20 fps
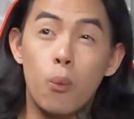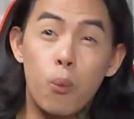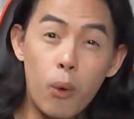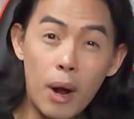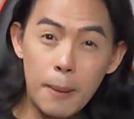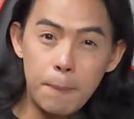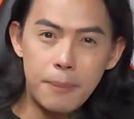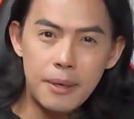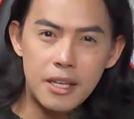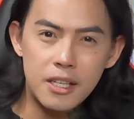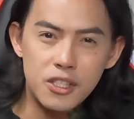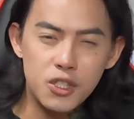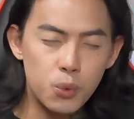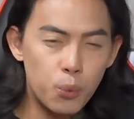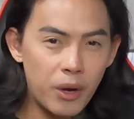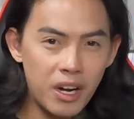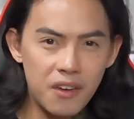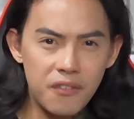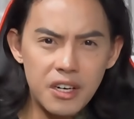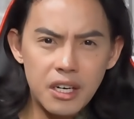weapons,
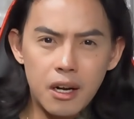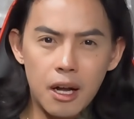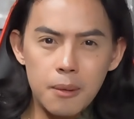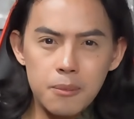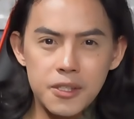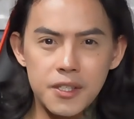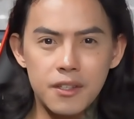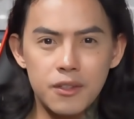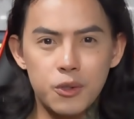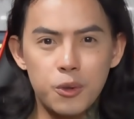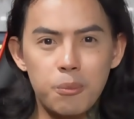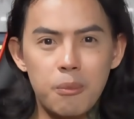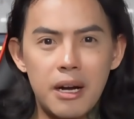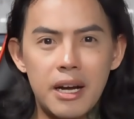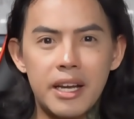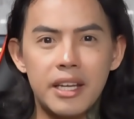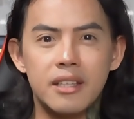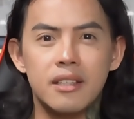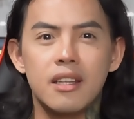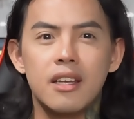whatever comes into
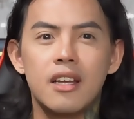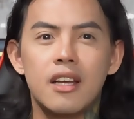mind.